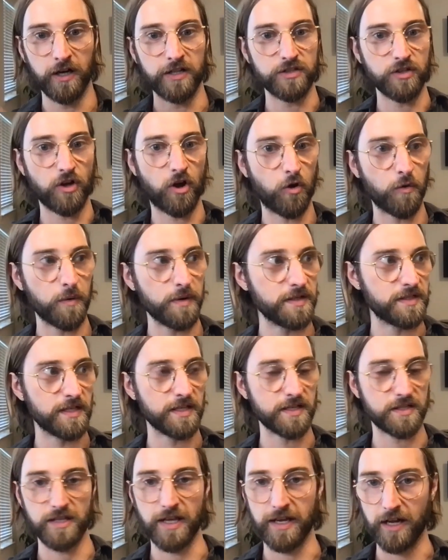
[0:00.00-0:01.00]
It's always
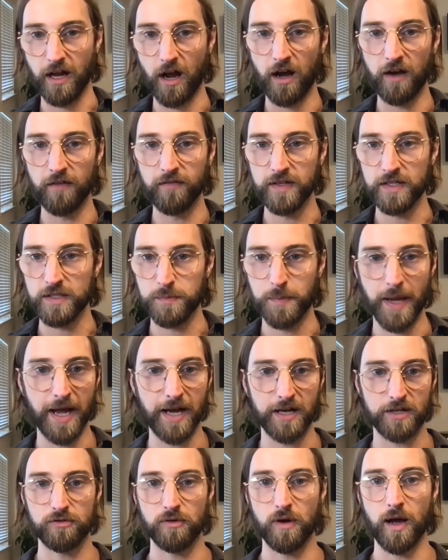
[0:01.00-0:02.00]
this like obvious
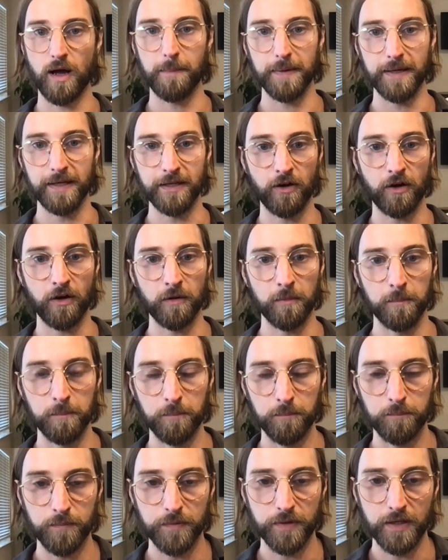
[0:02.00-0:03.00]
backdrop in our
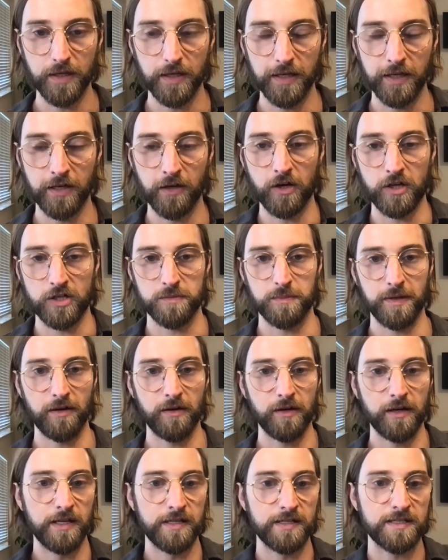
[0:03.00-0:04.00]

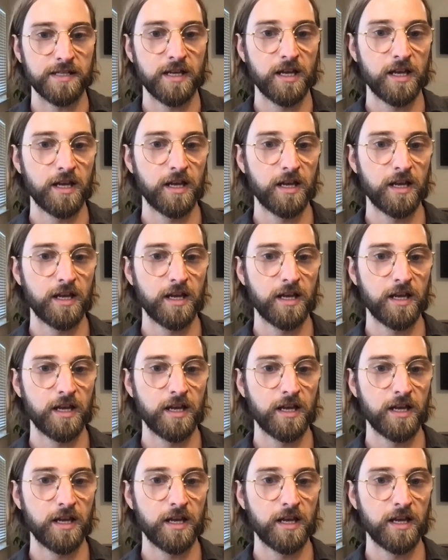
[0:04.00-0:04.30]
experience.